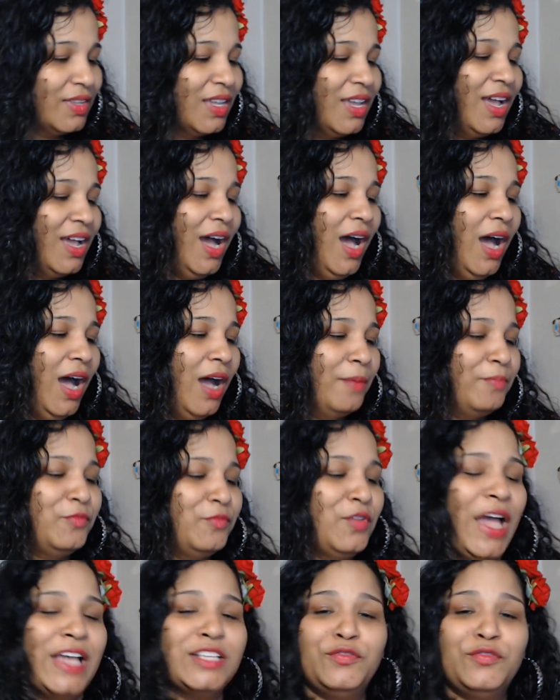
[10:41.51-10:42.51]

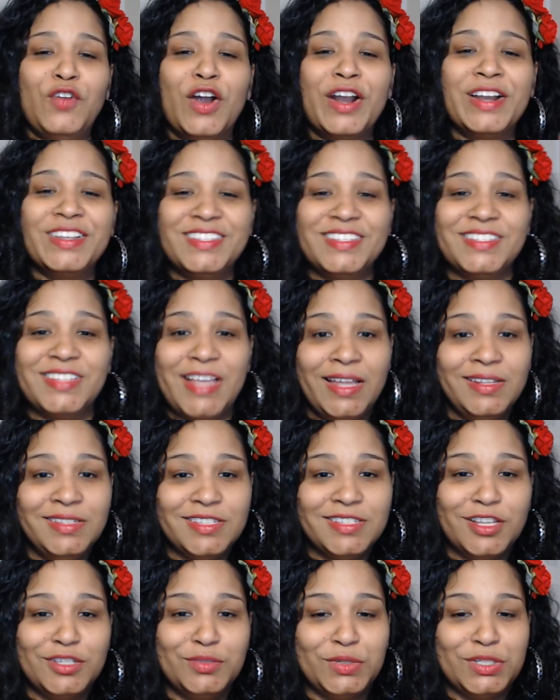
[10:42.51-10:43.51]
As far as scents,
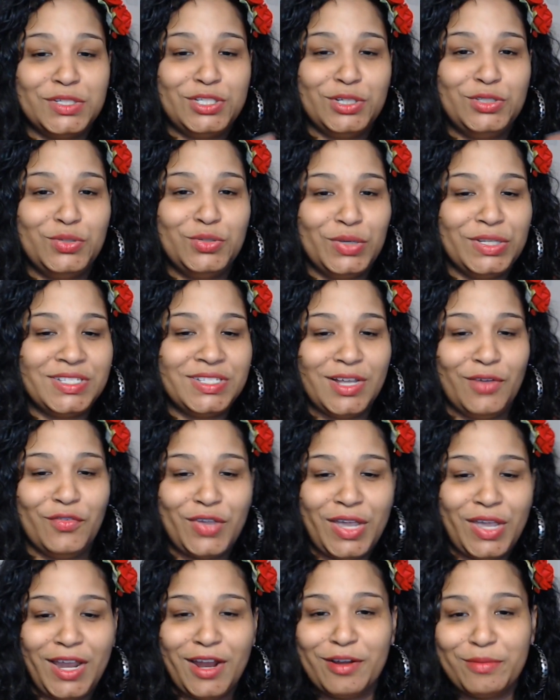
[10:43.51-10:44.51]
because we're still doing
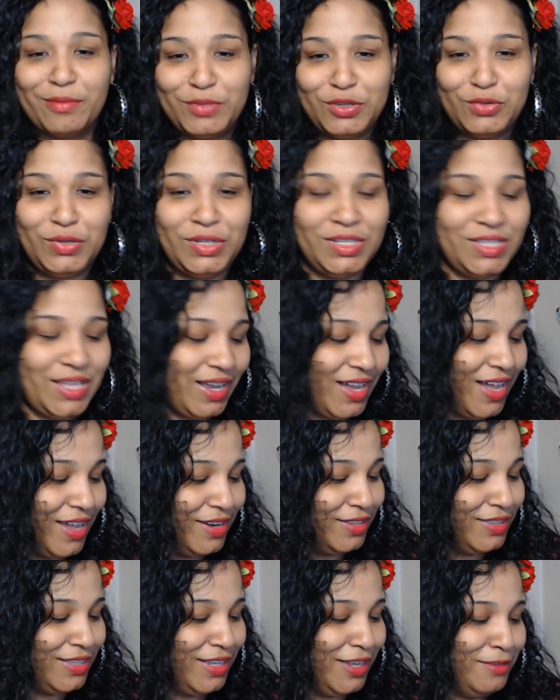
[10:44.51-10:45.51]
self-care, beauty, that kind
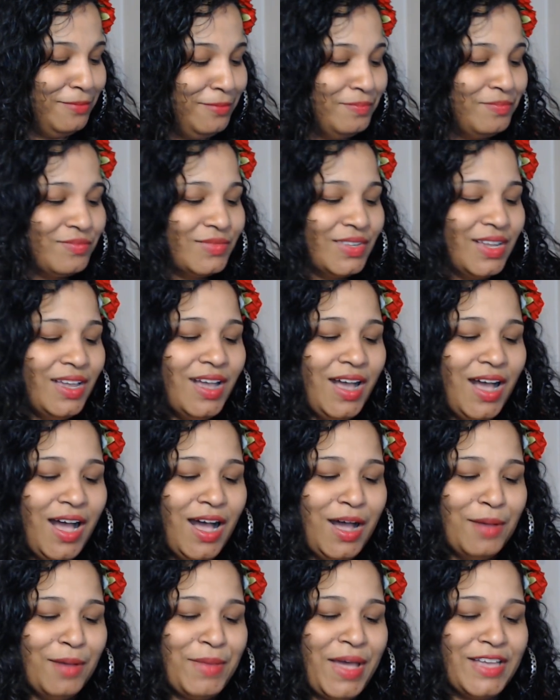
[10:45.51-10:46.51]
of thing,
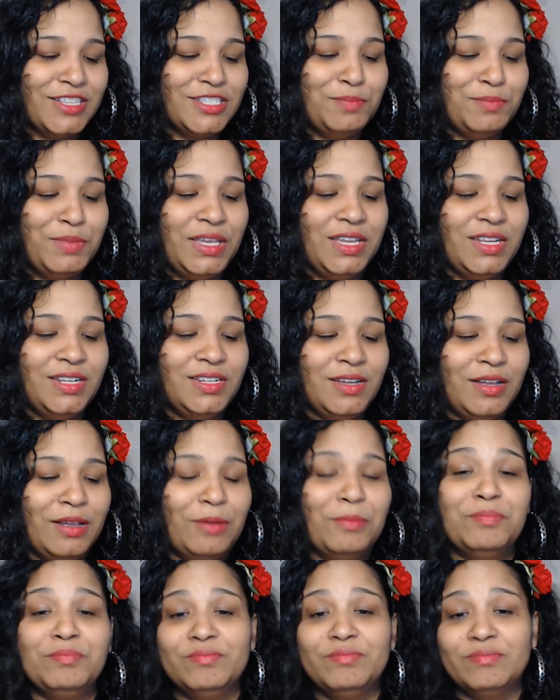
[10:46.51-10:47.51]
has been,
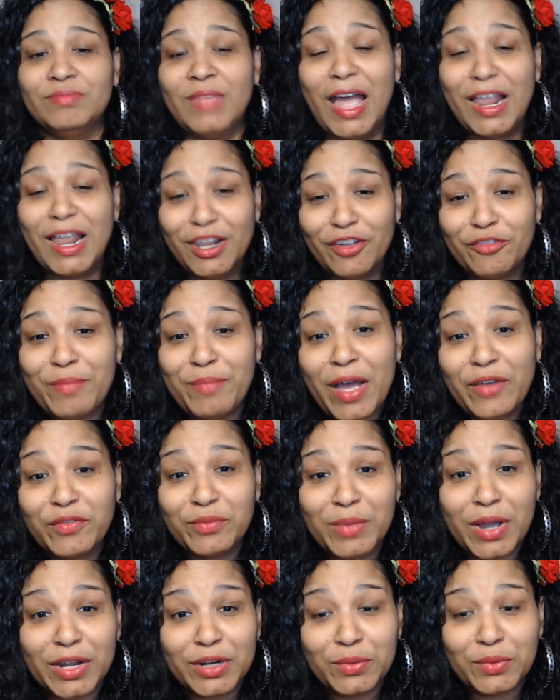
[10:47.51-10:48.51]
I love Bath and
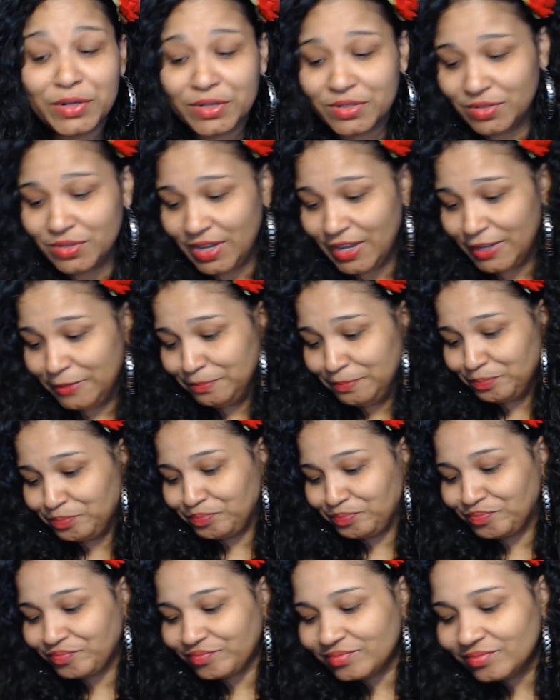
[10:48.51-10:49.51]
Body Works, okay?
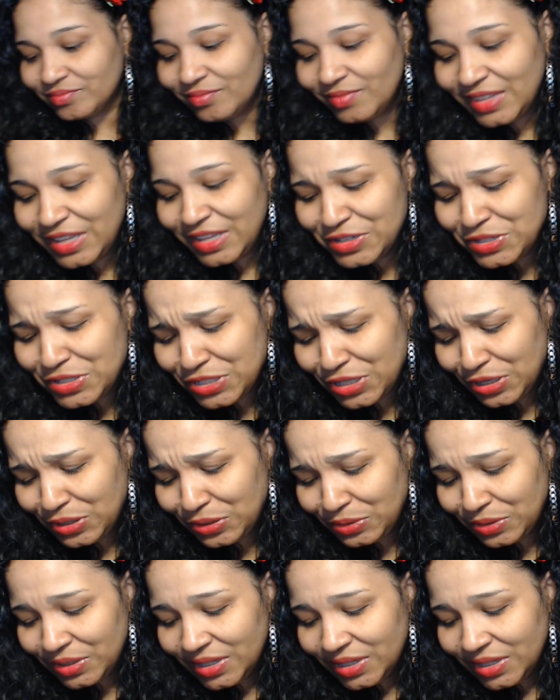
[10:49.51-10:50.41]
So